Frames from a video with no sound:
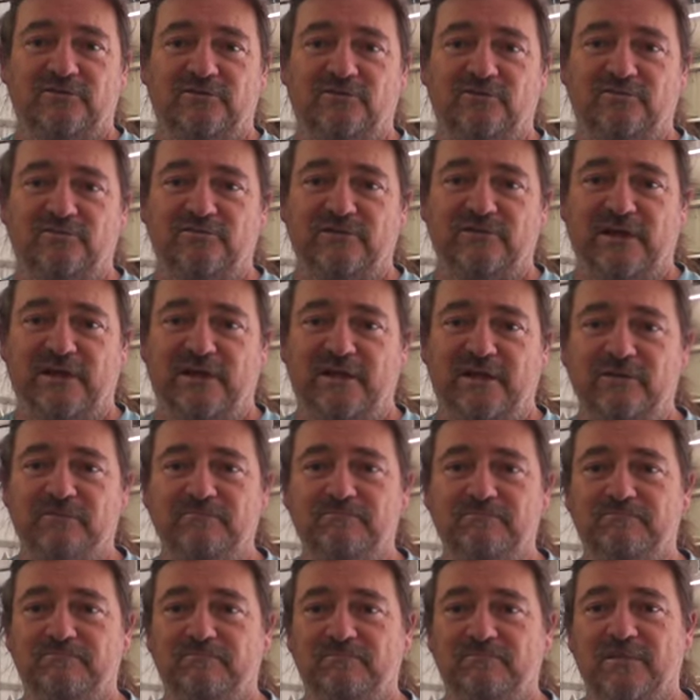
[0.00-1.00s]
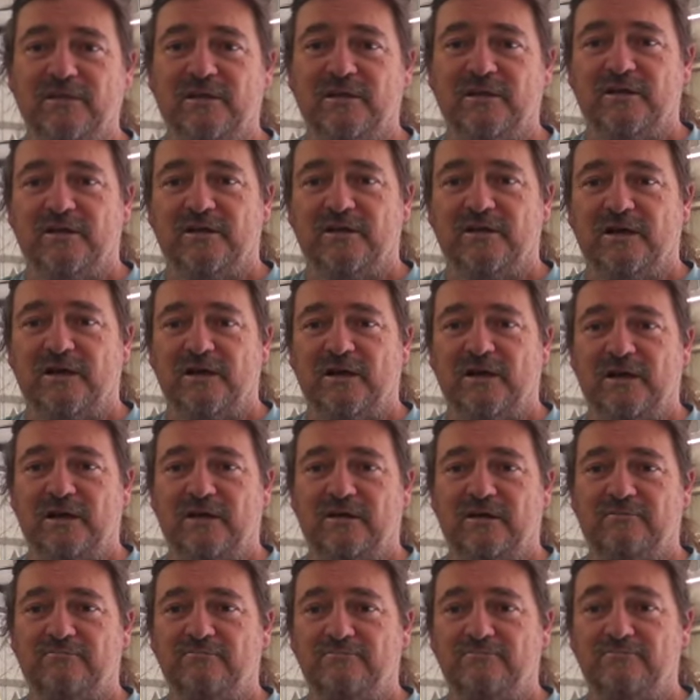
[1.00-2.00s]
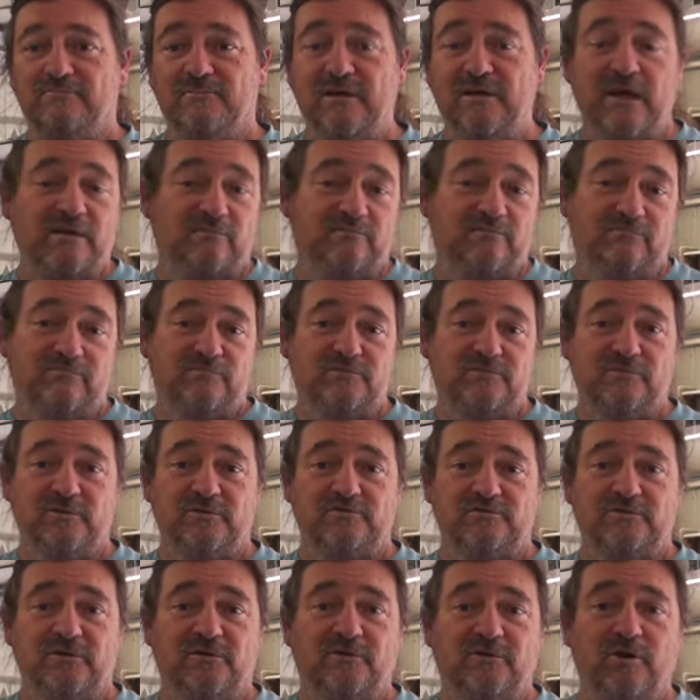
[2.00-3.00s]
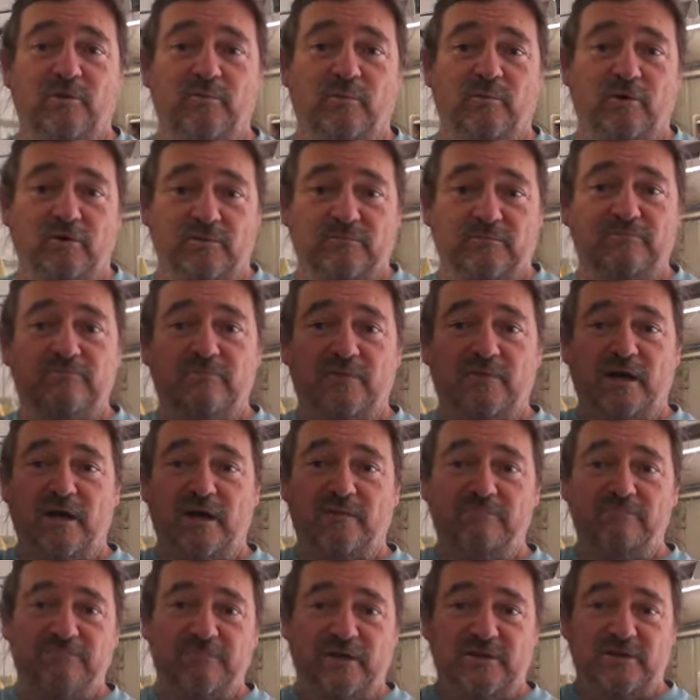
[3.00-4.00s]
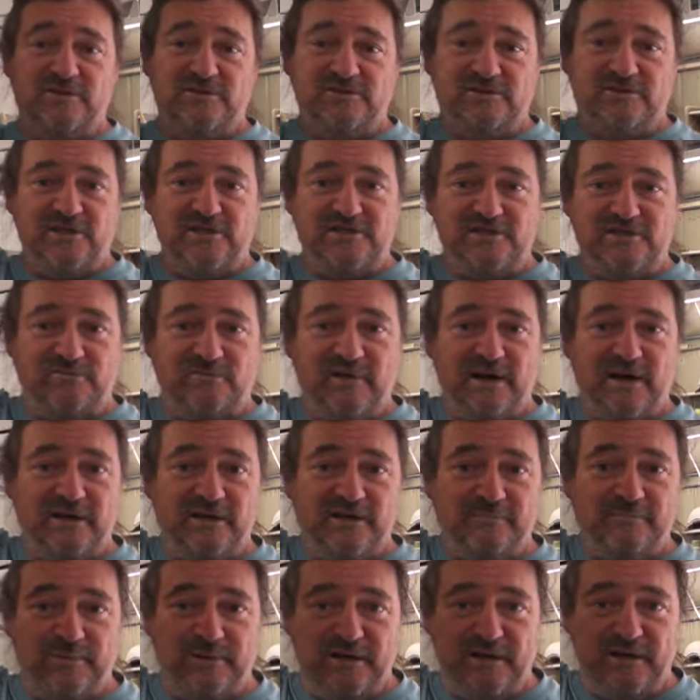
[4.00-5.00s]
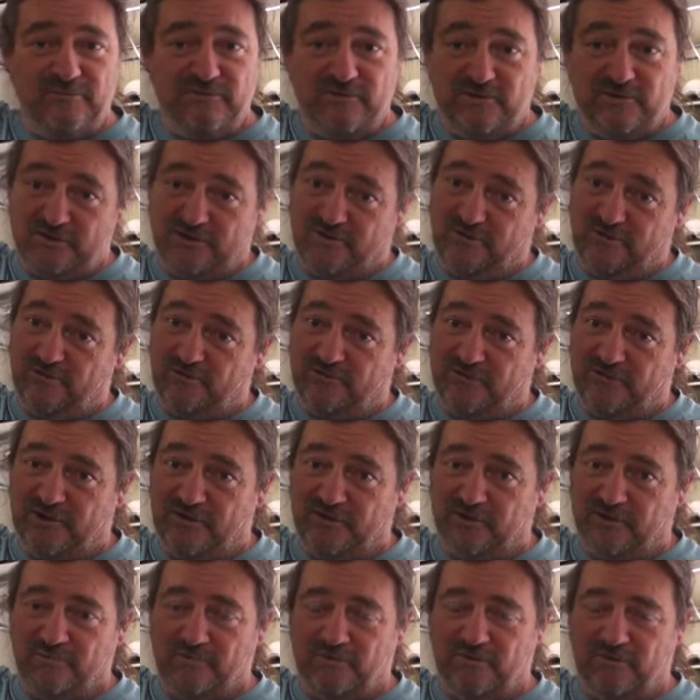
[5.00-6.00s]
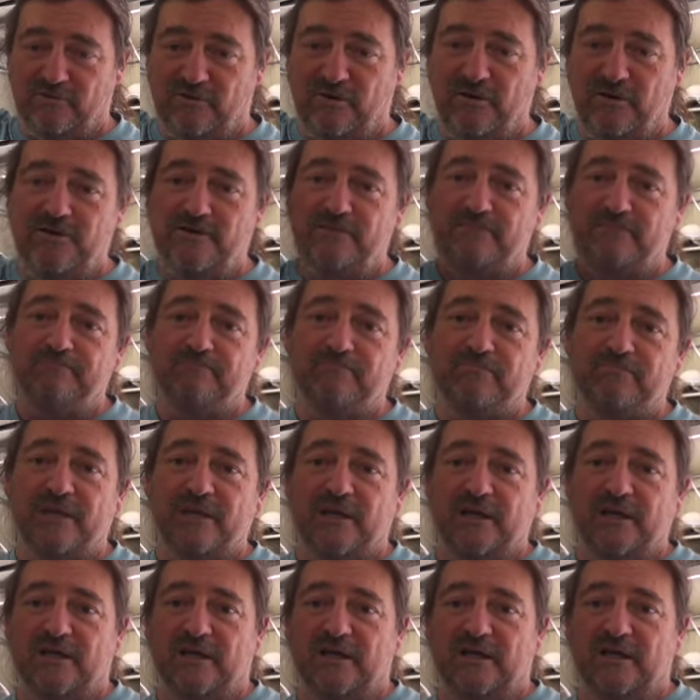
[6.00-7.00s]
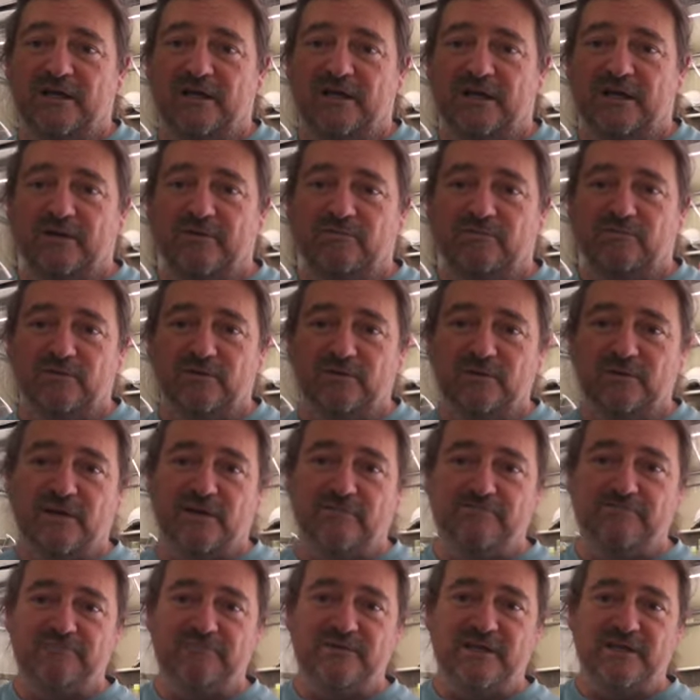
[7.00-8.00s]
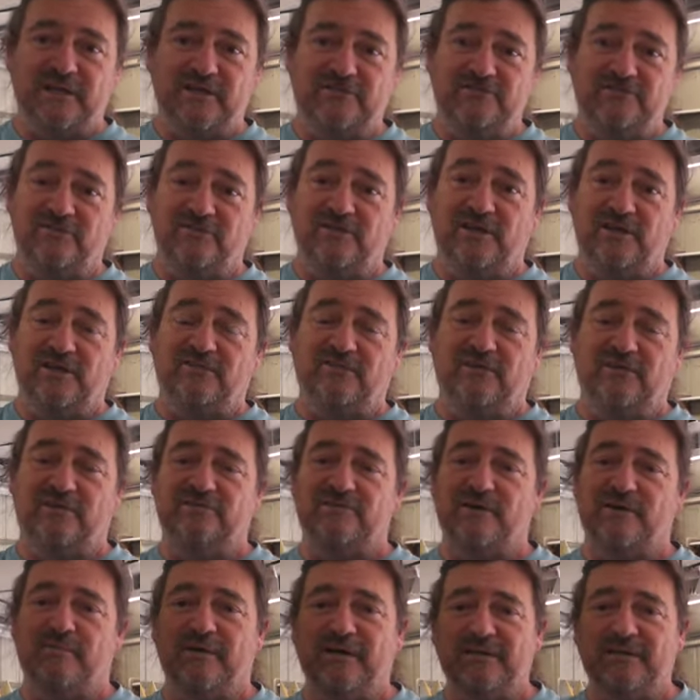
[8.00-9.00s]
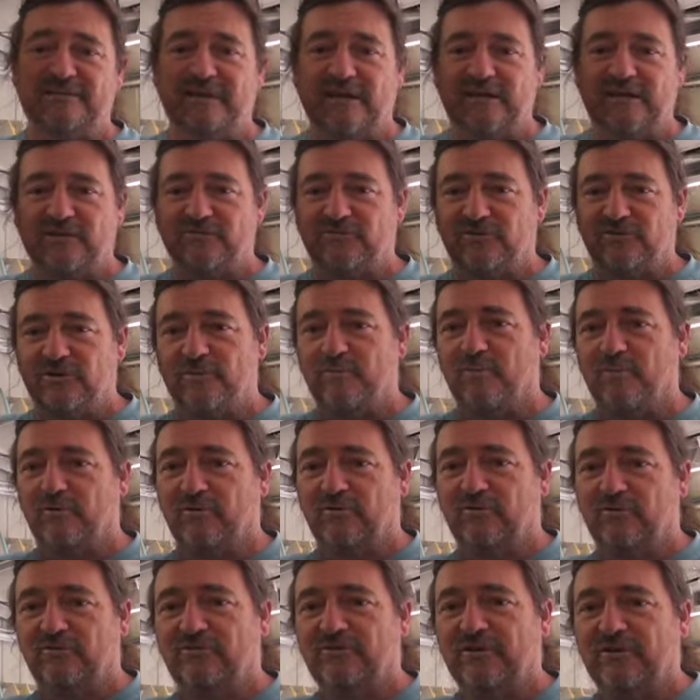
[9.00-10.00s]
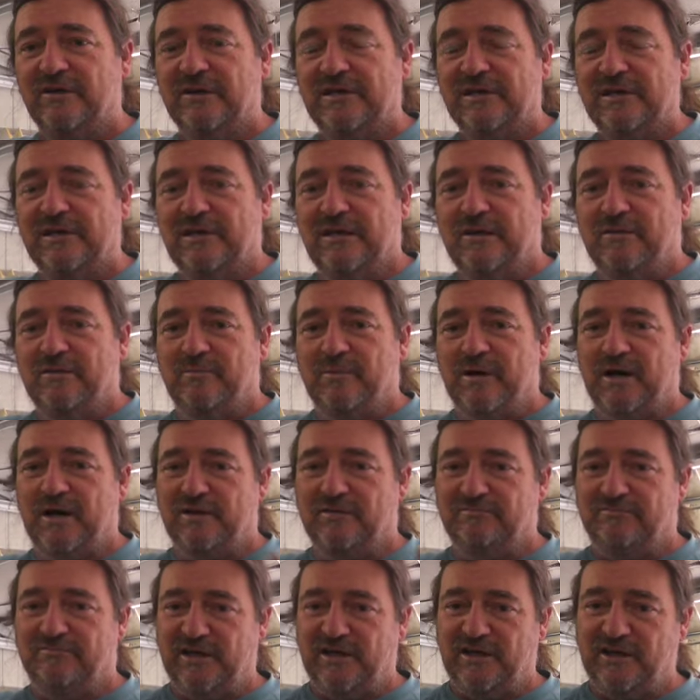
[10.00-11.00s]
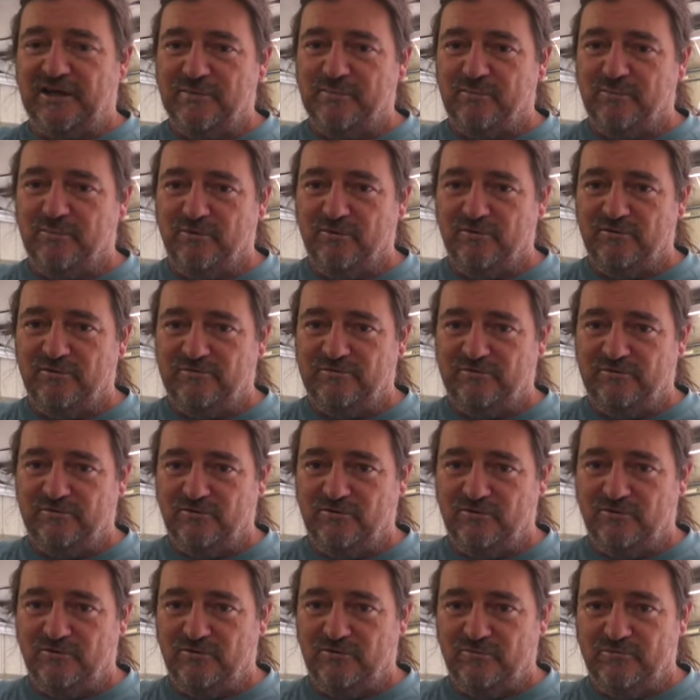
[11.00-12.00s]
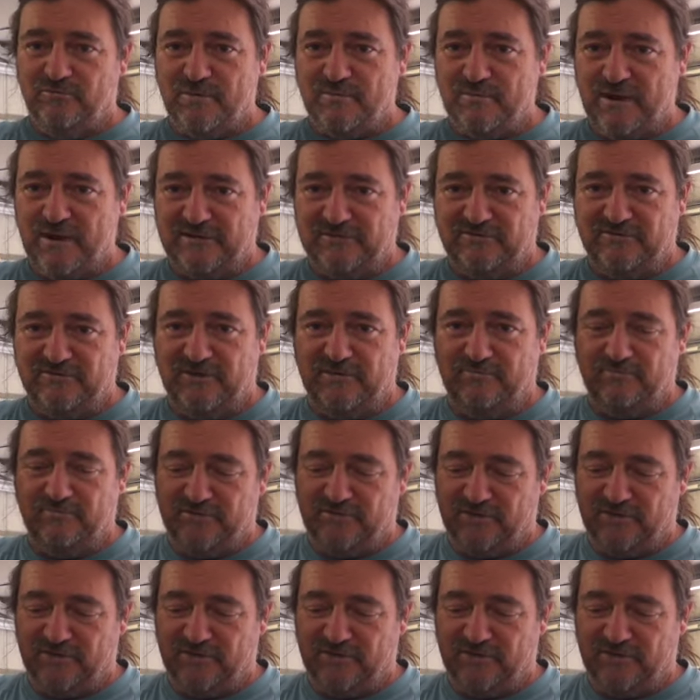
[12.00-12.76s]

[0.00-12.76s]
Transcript: Flanagan. Yeah, looks like a cool board. As you see, it's a rounded pin, which I also normally ride. And we'll get into the next one. So I'm only taking 2 boards, but taking a board for my mate Tim.